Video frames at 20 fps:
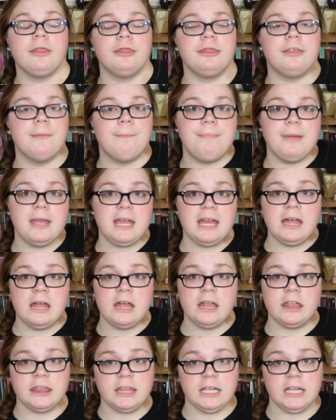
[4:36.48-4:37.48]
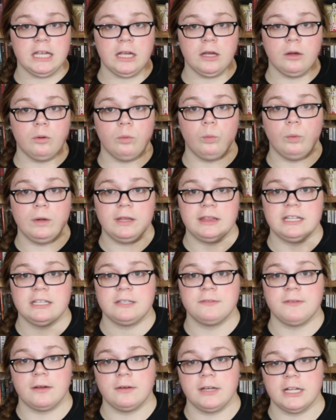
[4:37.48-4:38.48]
The big thing with this
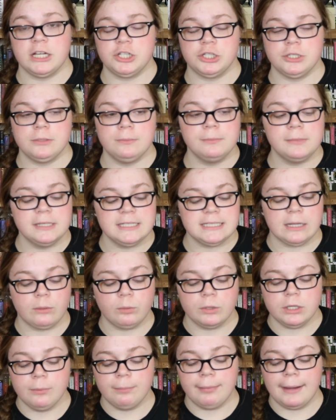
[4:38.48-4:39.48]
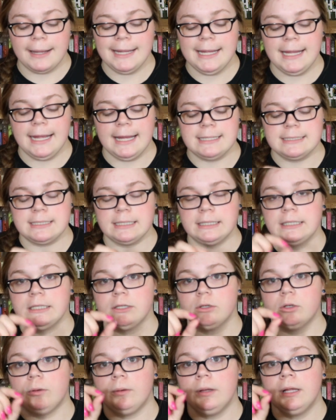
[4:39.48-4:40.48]
foundation is that when you buy it, it has a
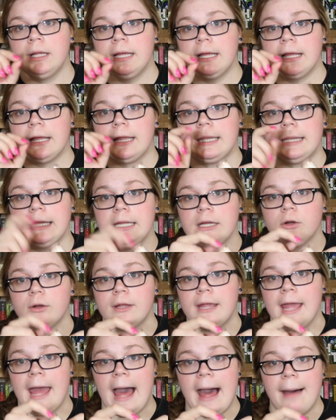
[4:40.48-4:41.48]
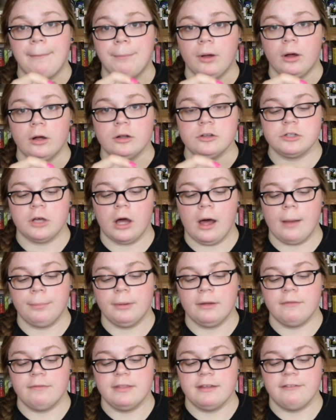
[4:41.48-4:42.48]
little clear cap on top
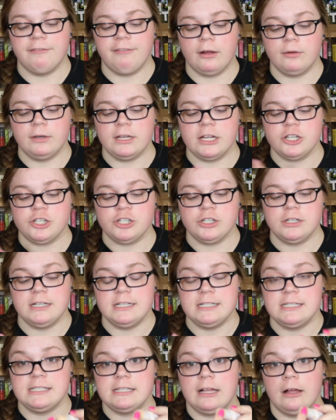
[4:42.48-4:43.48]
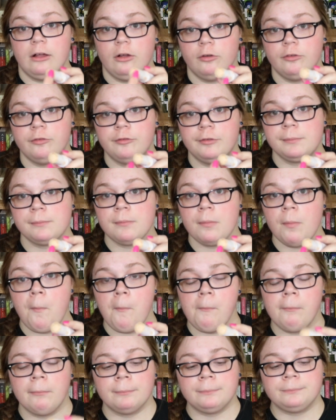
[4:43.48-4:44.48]
of the foundation itself,
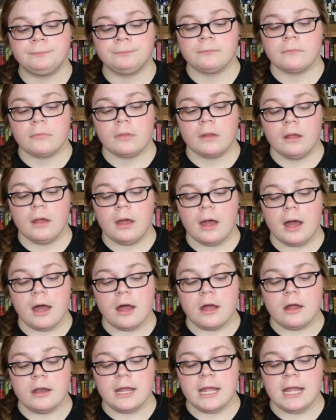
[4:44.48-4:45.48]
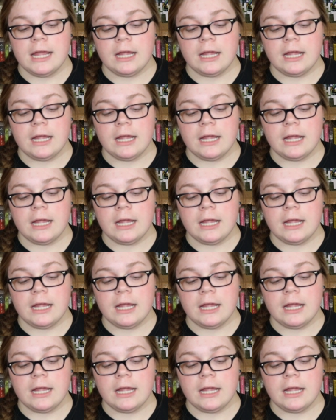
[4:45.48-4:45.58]
and